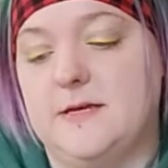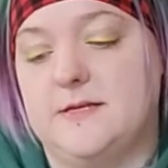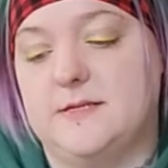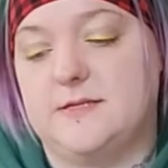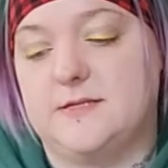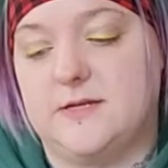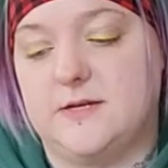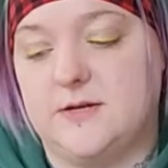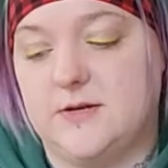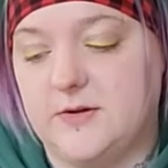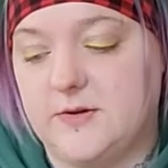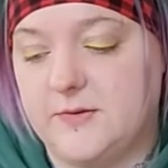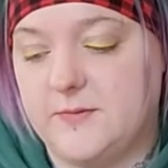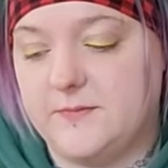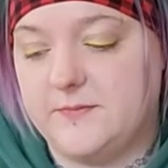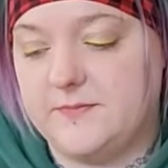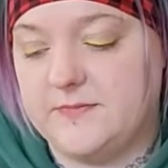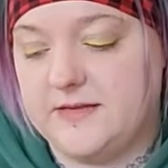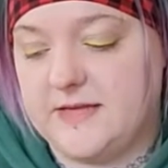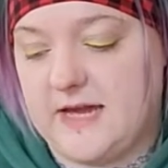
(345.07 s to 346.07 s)
So
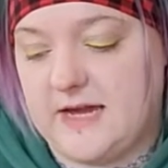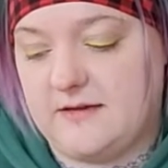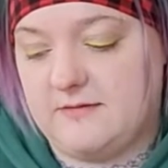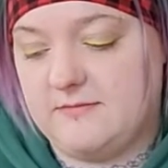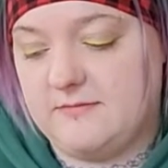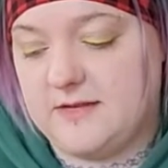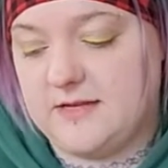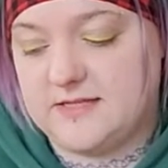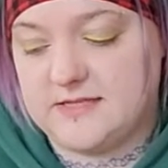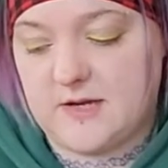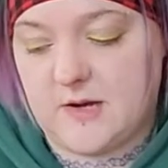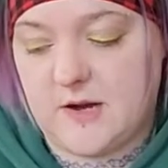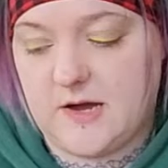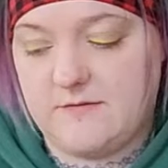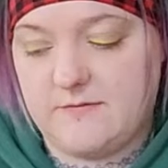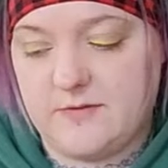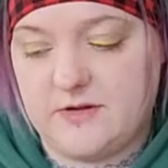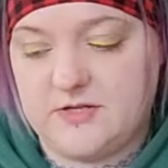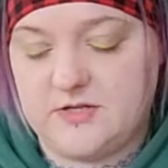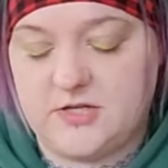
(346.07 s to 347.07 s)
yeah, that's how
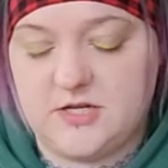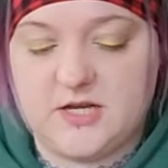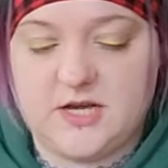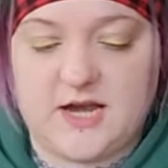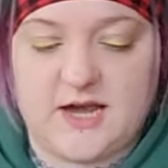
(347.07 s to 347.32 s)
I've measured it.